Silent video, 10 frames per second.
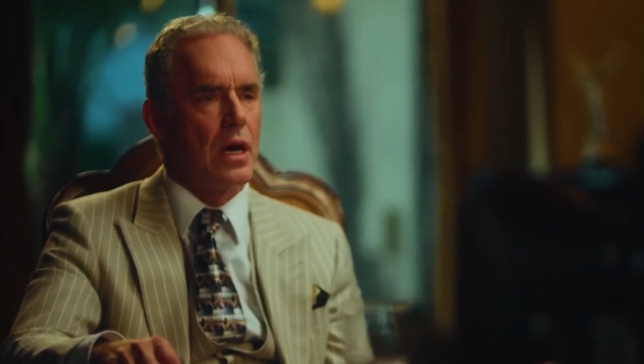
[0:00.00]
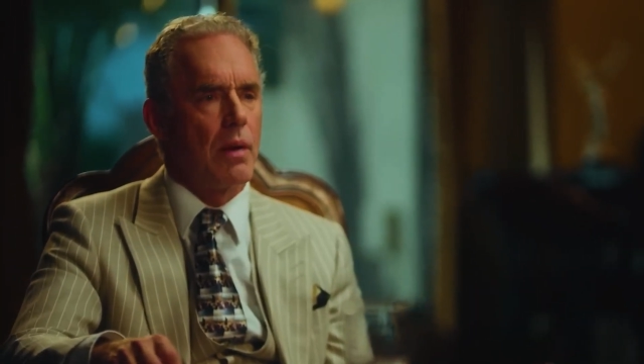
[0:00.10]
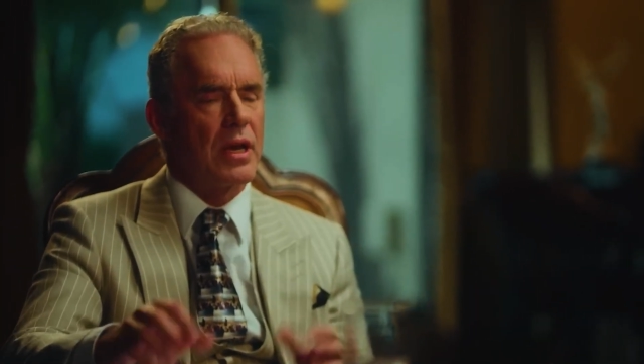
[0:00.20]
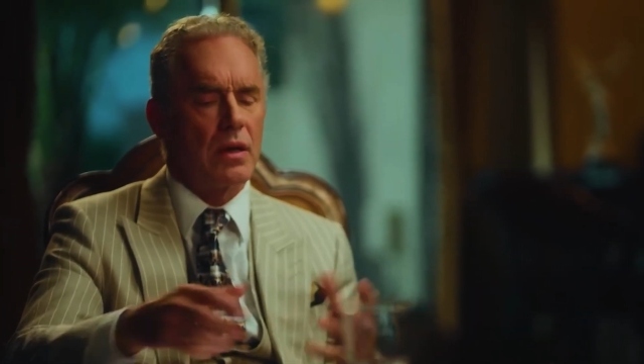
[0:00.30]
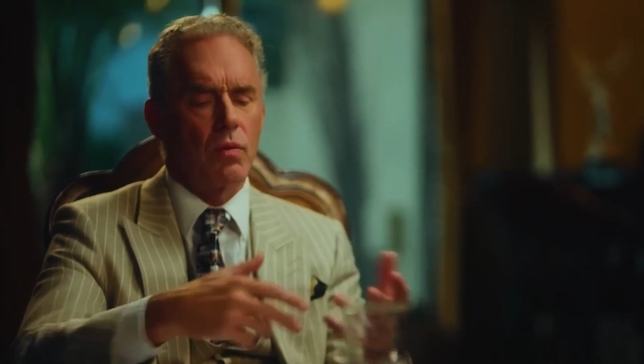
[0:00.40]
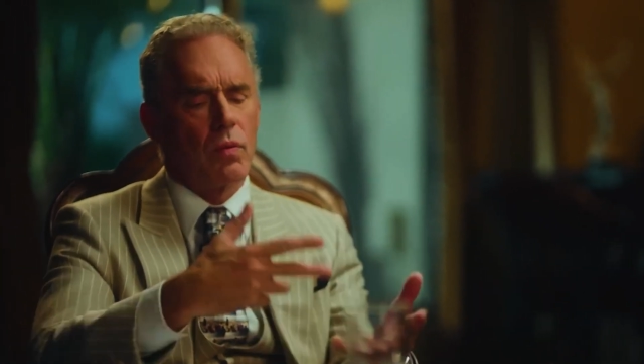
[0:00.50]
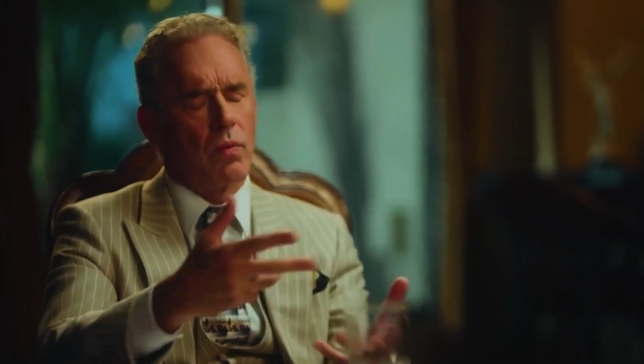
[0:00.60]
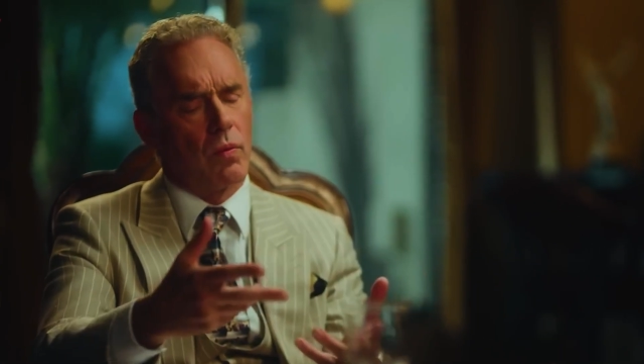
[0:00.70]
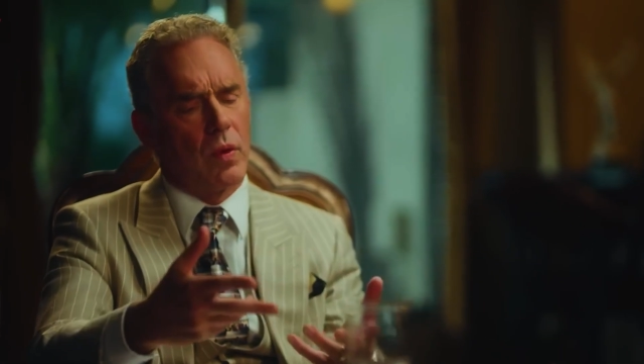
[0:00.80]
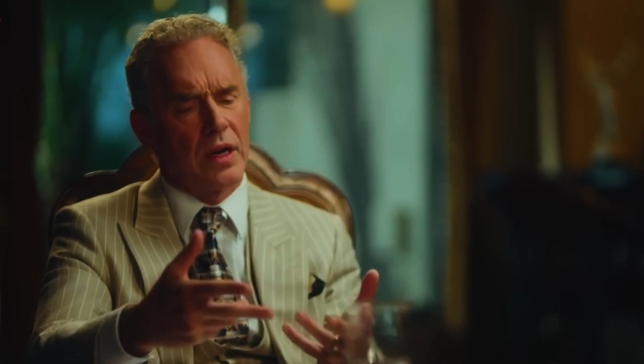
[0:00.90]
I mean,
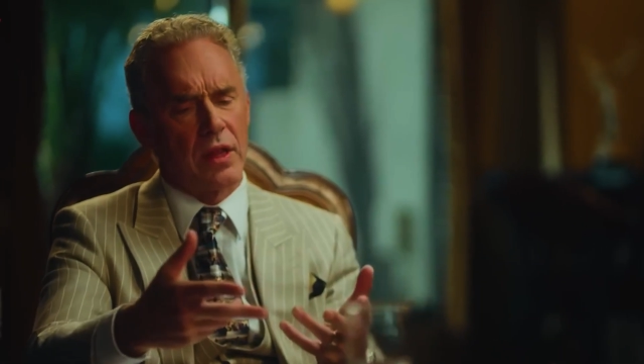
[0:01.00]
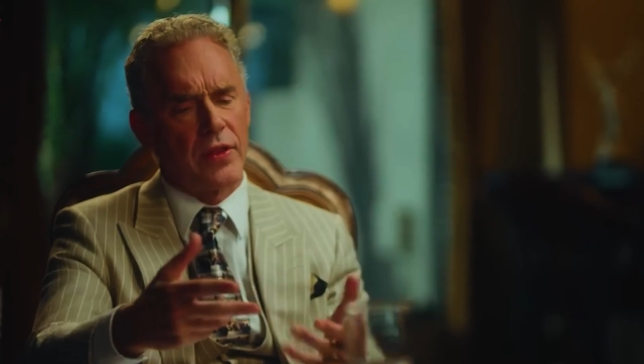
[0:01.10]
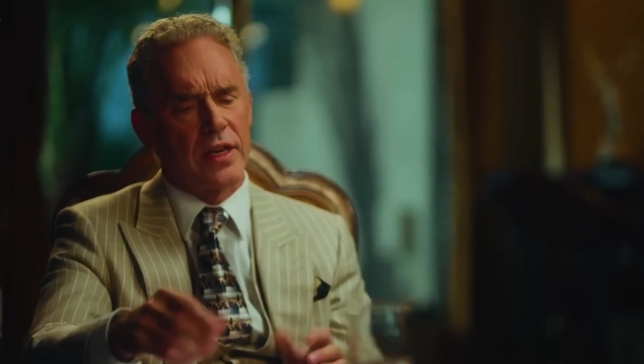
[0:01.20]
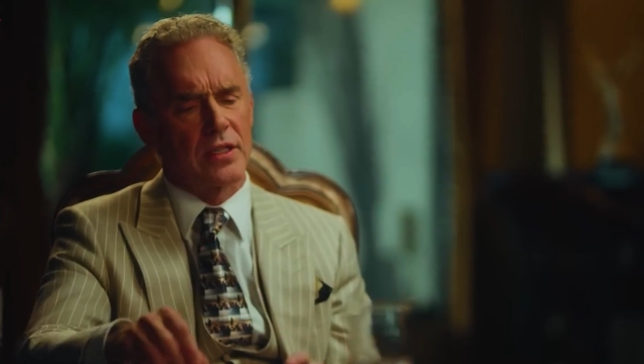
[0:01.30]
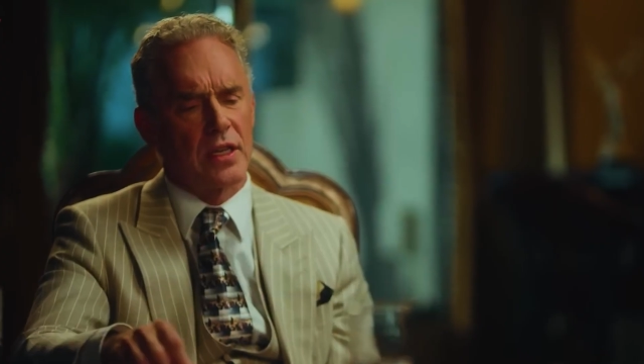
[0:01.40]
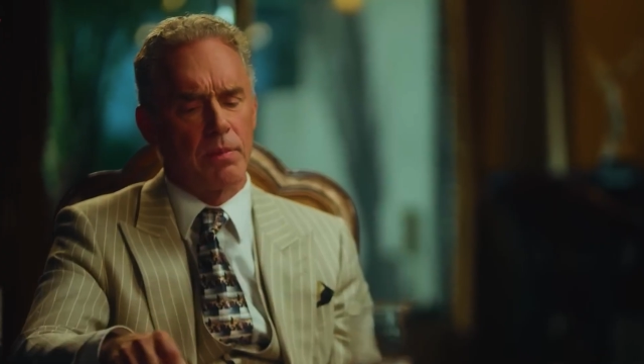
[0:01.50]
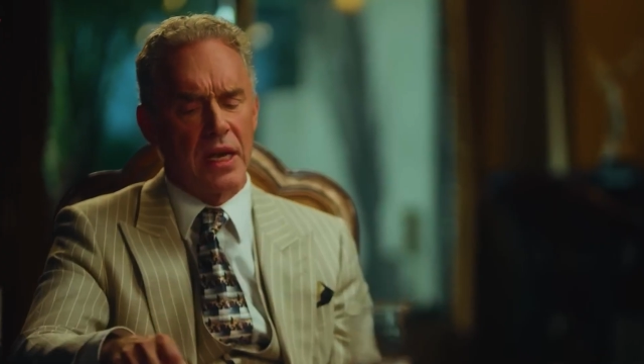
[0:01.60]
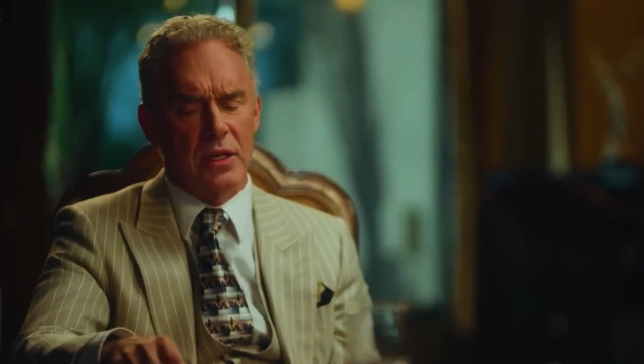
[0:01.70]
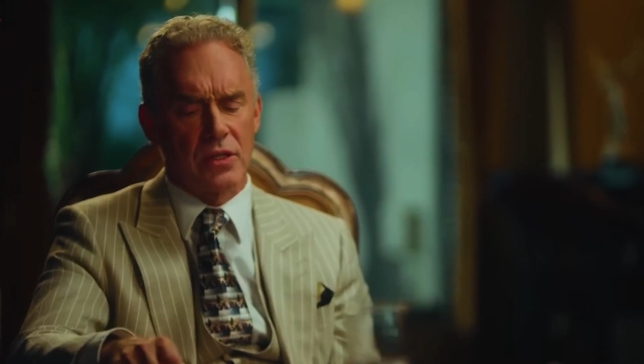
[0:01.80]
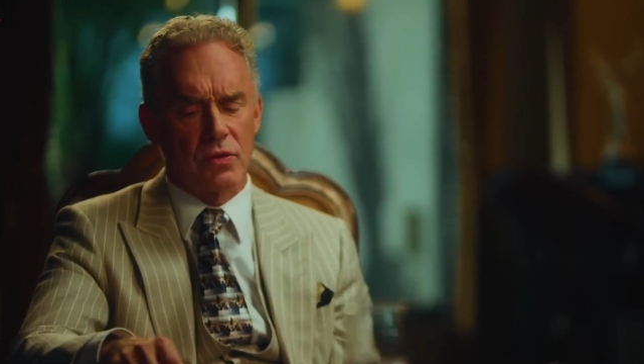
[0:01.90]
one of the things that
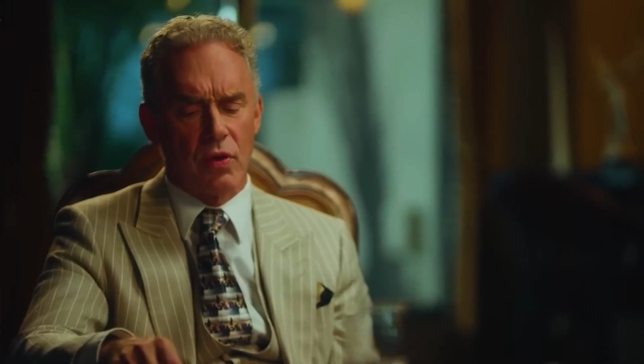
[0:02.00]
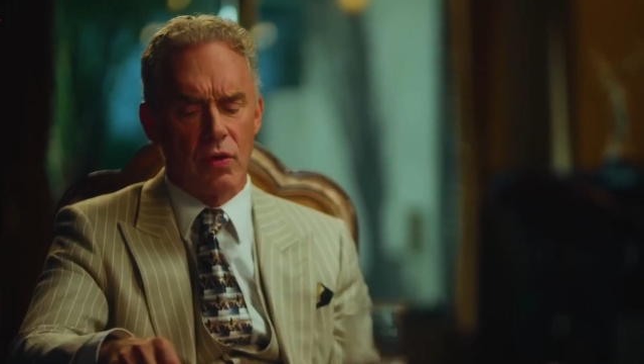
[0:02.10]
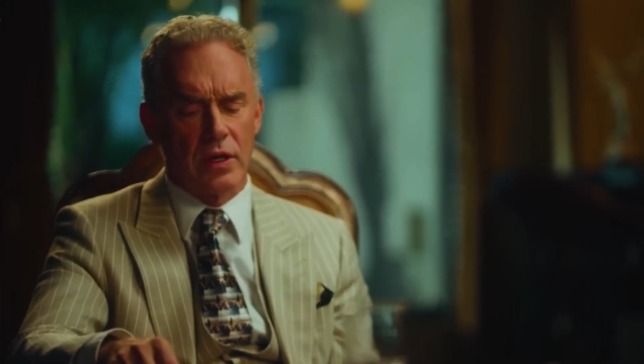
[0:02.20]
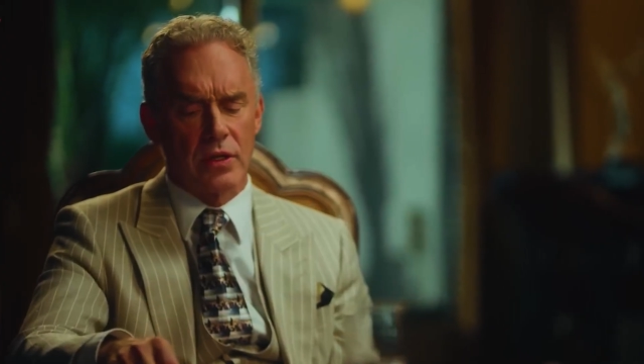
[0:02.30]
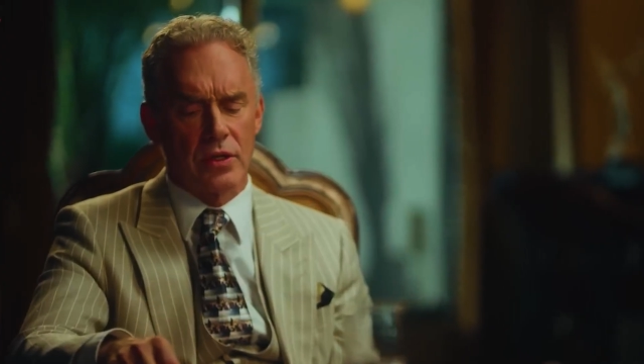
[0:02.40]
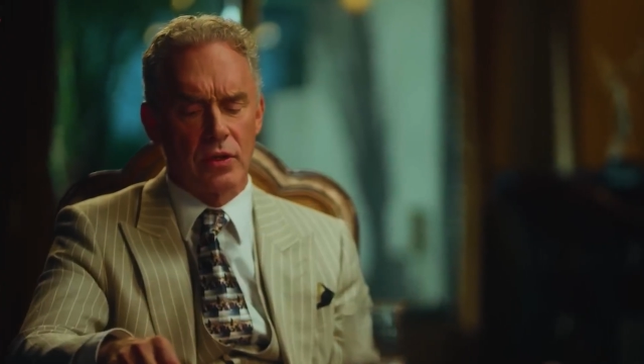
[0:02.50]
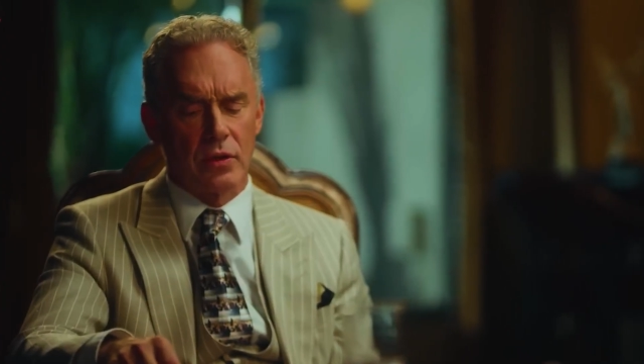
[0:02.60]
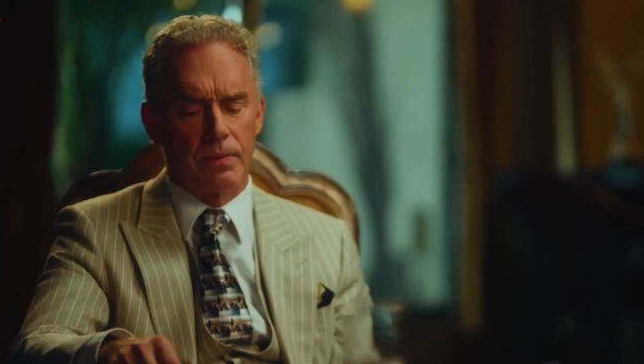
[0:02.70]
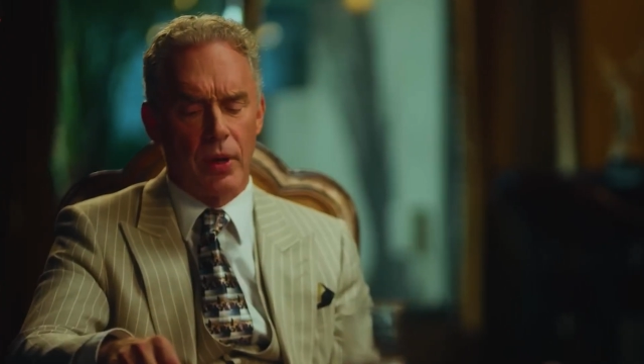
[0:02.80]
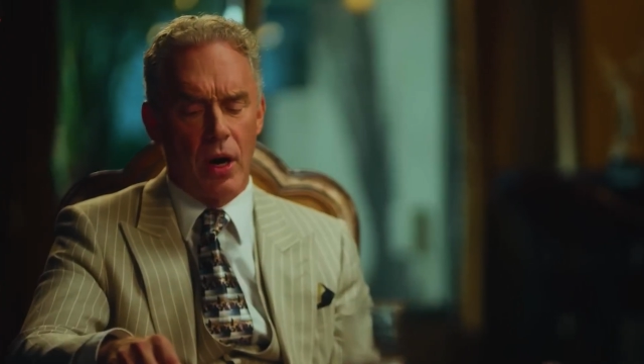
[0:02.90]
makes Rogan
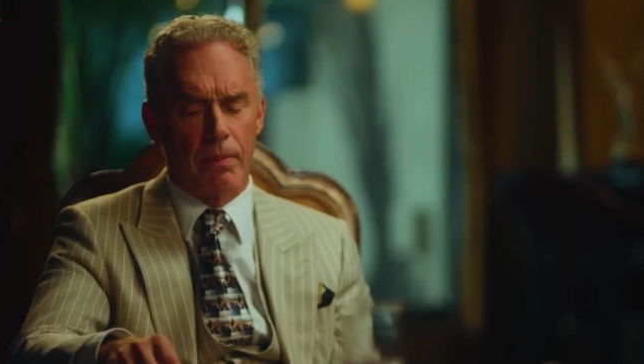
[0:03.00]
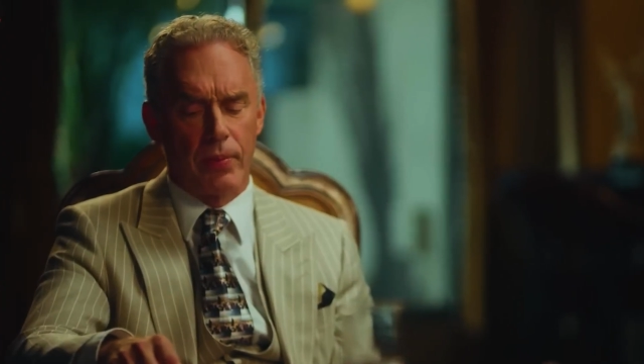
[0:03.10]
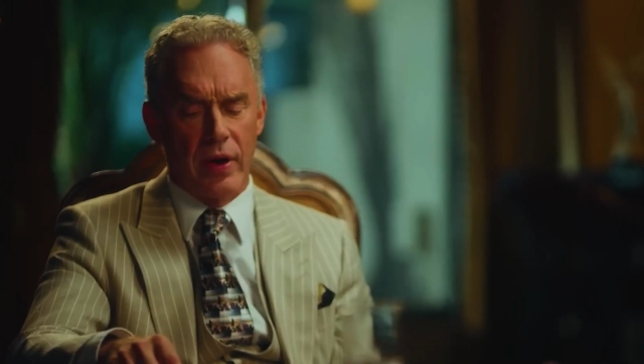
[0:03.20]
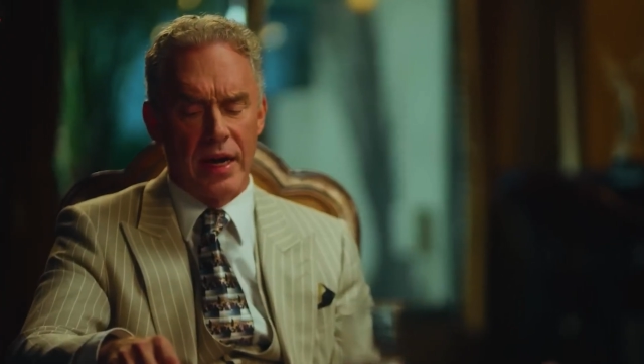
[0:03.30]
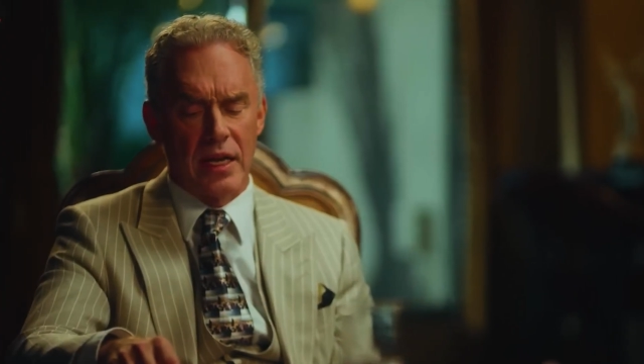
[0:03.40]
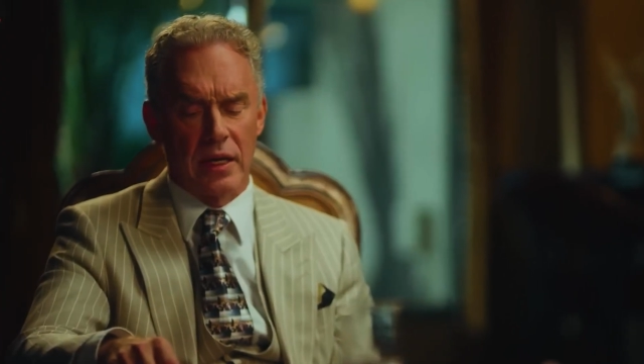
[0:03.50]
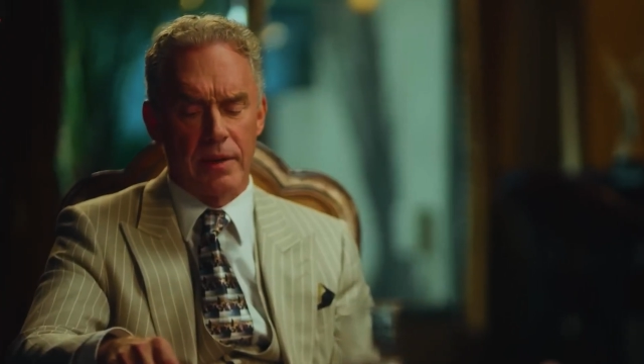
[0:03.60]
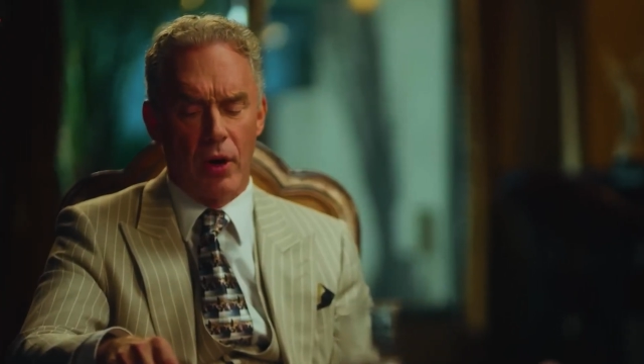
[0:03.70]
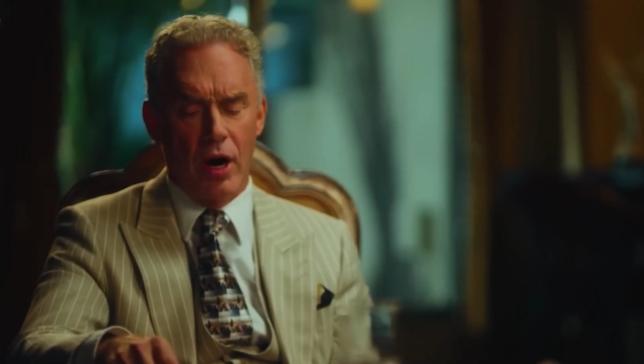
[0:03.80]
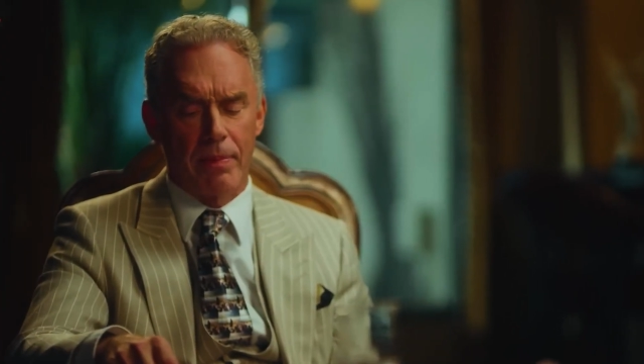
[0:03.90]
so
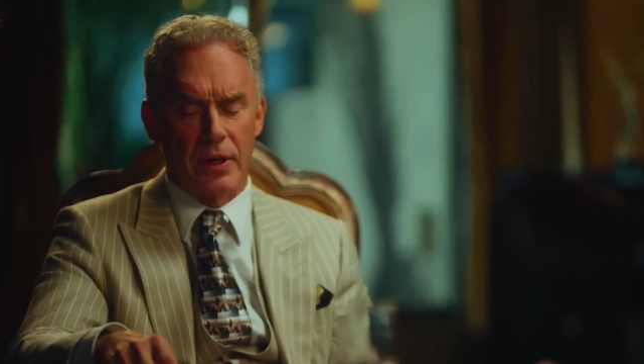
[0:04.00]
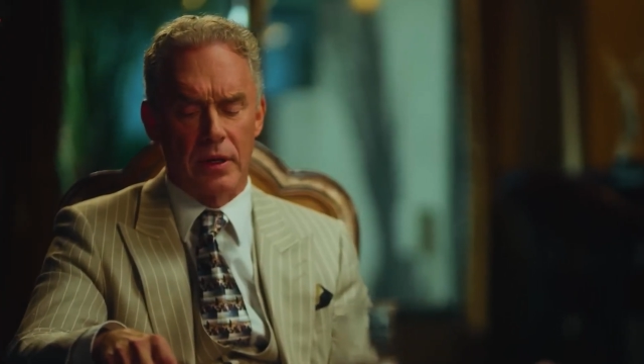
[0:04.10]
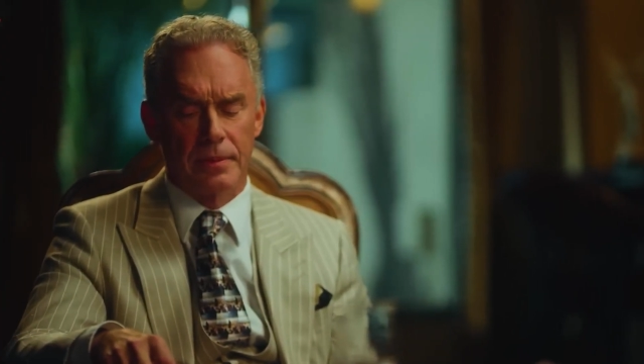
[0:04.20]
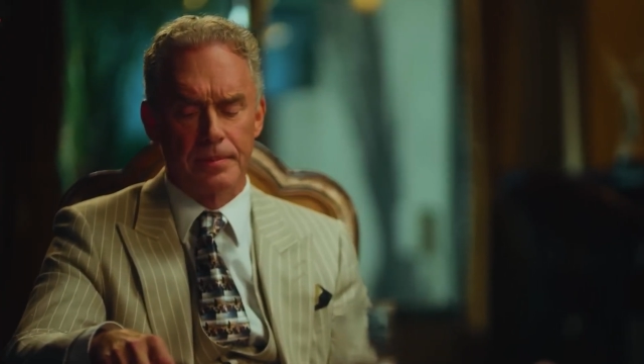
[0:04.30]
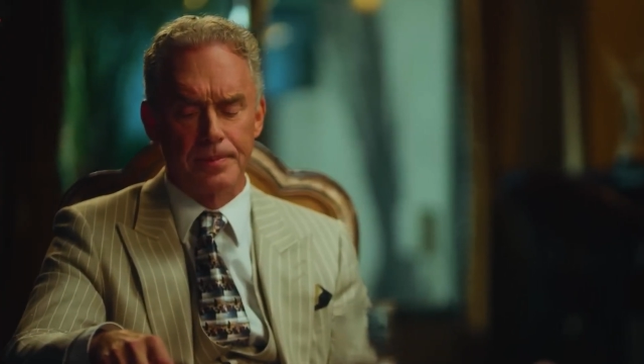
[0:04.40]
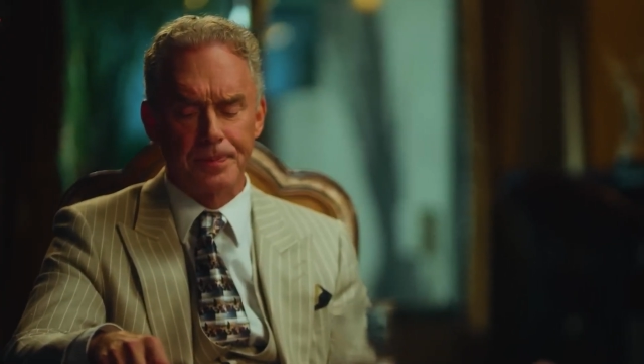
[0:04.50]
perennially popular